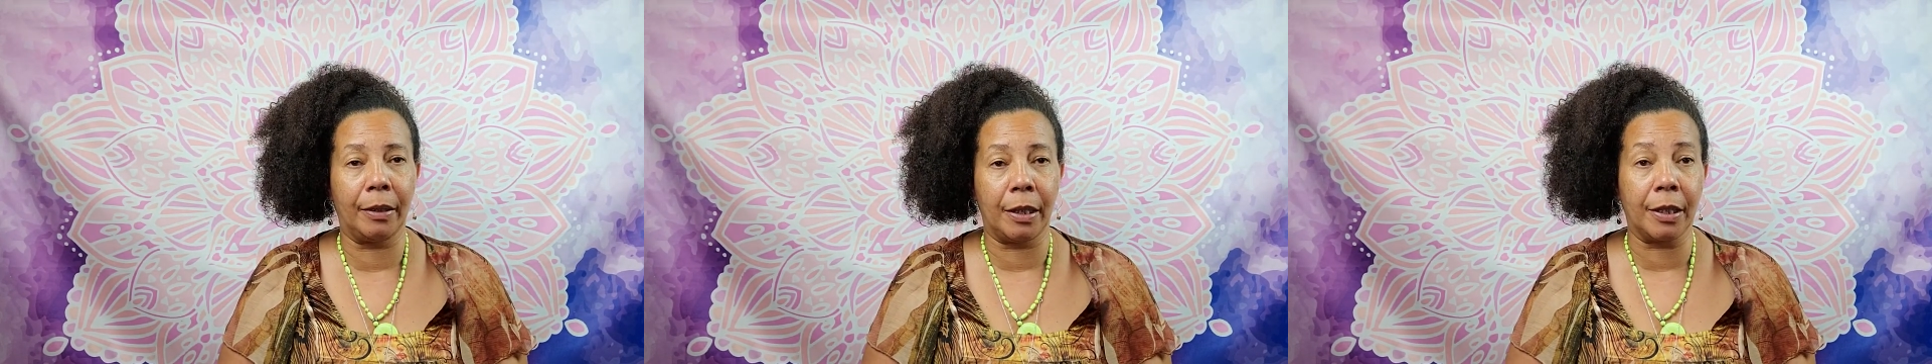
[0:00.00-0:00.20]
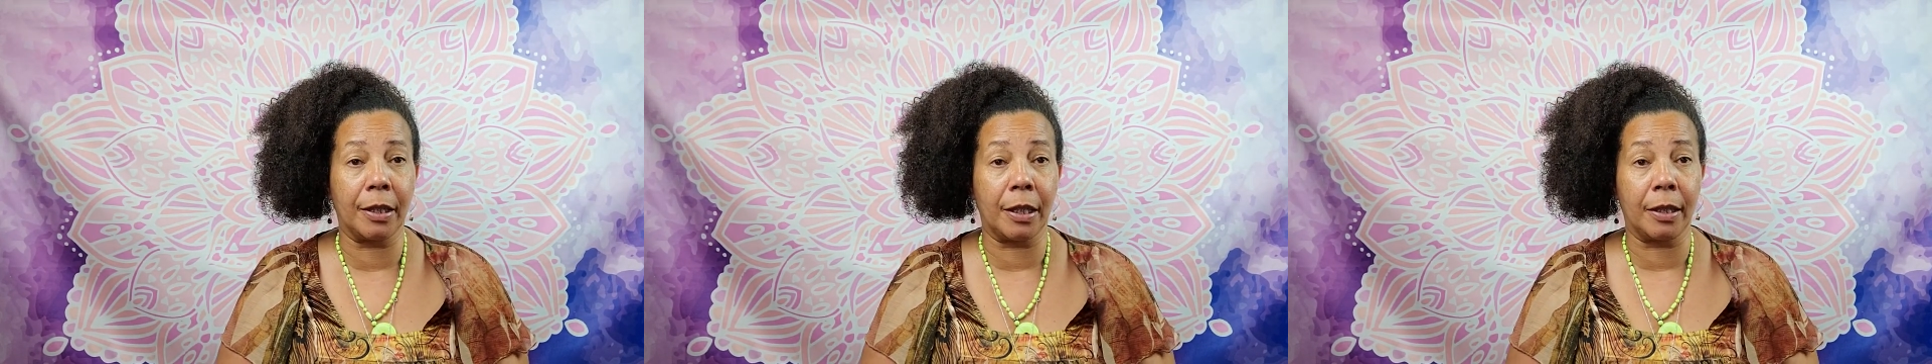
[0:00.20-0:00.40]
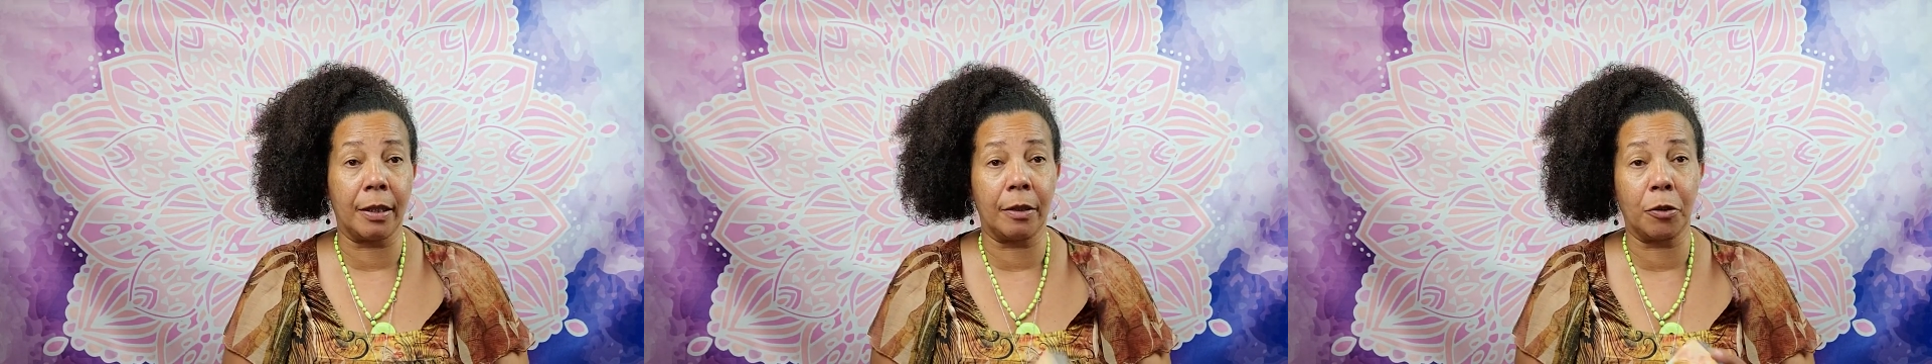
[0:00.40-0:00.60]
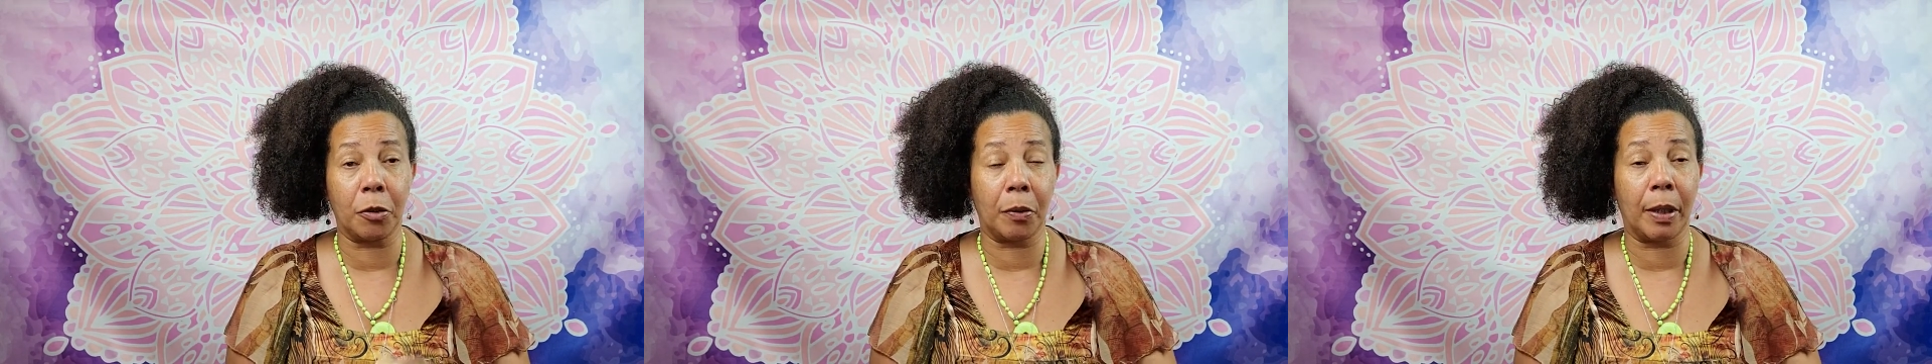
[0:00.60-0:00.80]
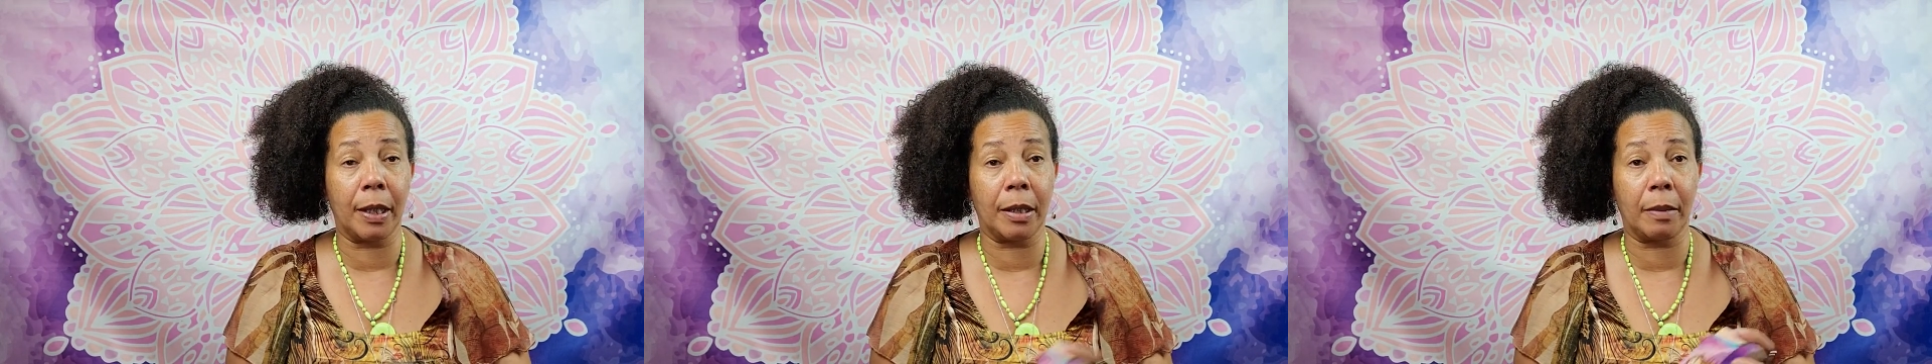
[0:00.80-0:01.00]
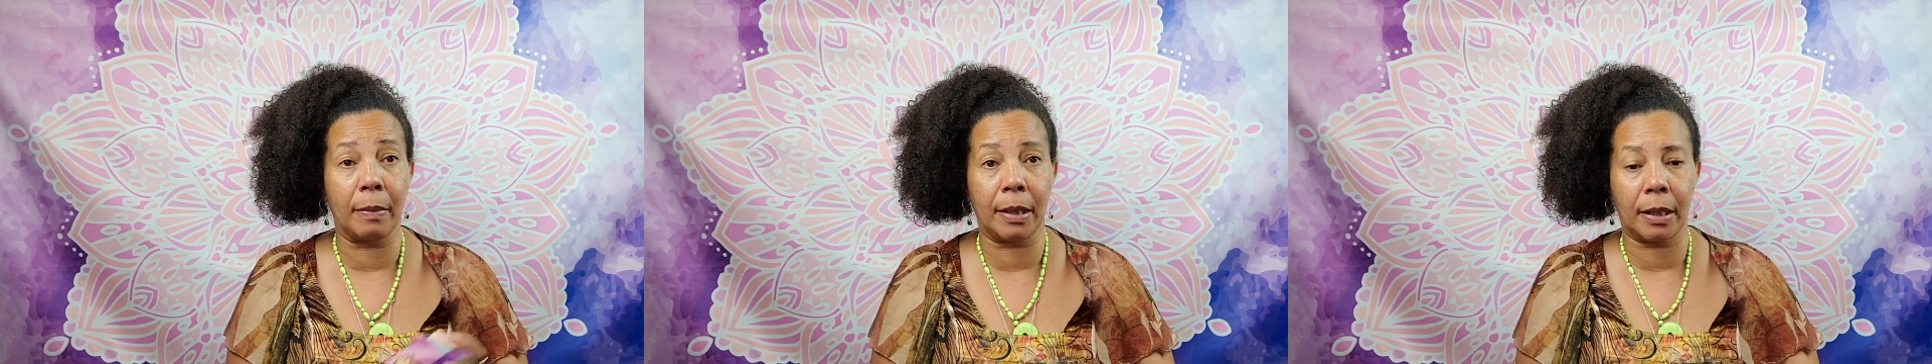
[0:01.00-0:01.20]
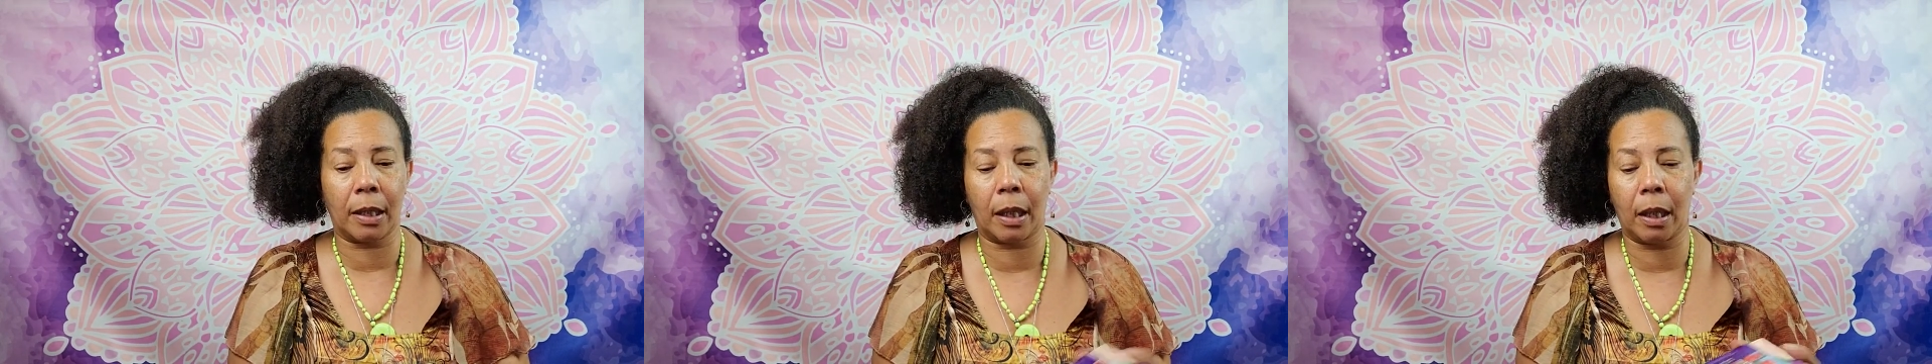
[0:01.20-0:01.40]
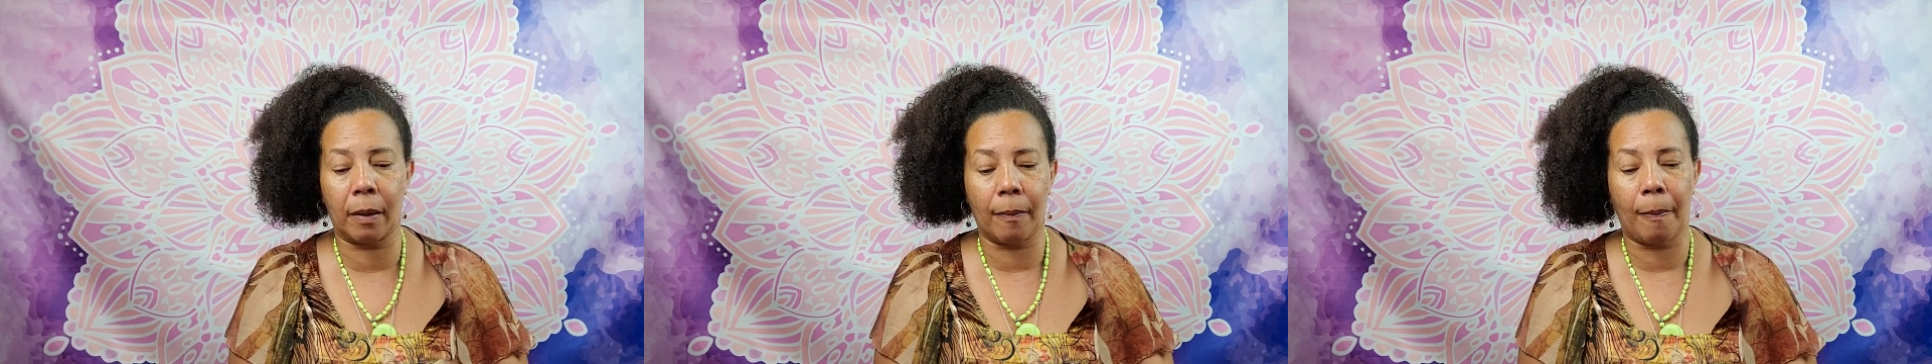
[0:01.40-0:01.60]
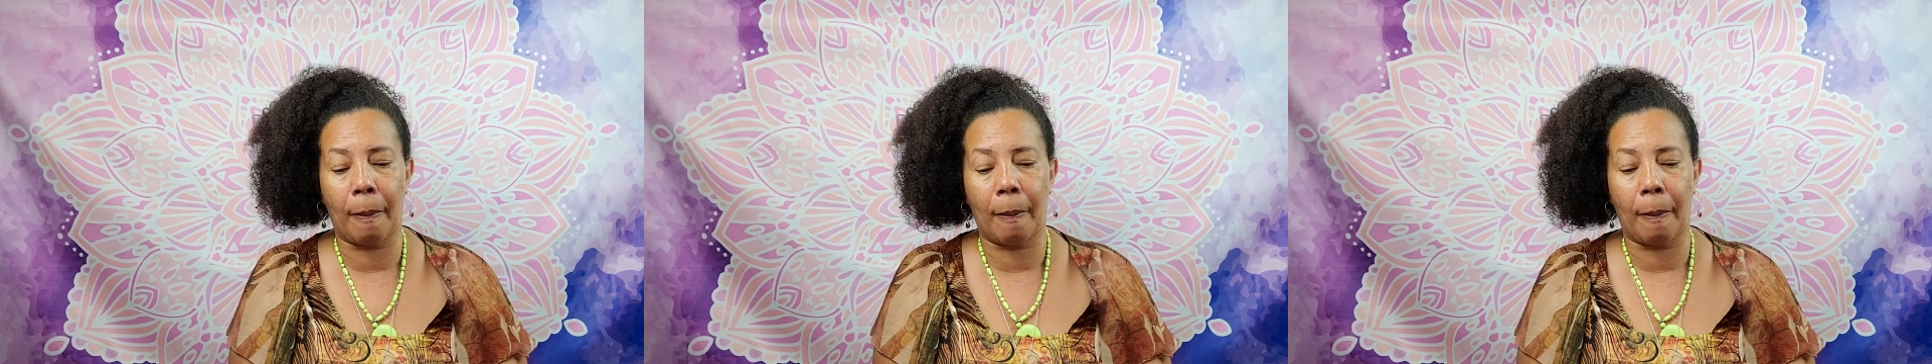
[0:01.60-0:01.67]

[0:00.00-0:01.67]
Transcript: This is true intimacy.